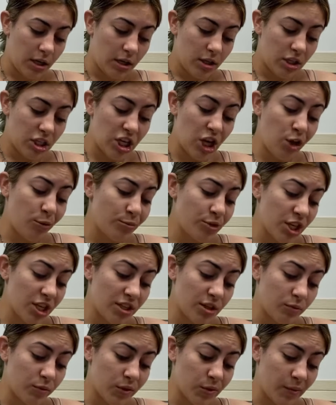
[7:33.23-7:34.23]
She hoped
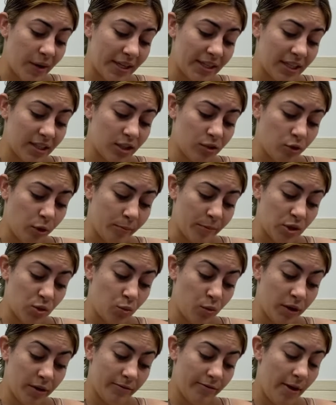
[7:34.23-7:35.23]
Jason was right that the Romans
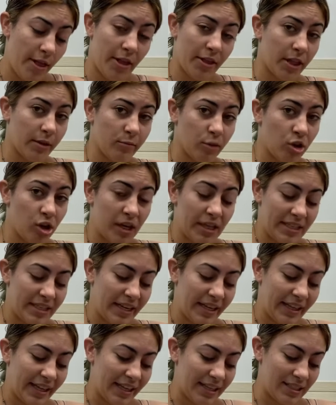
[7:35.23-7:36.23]
wouldn't follow them across the
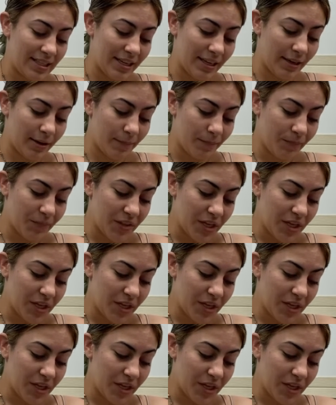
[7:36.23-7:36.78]
Atlantic.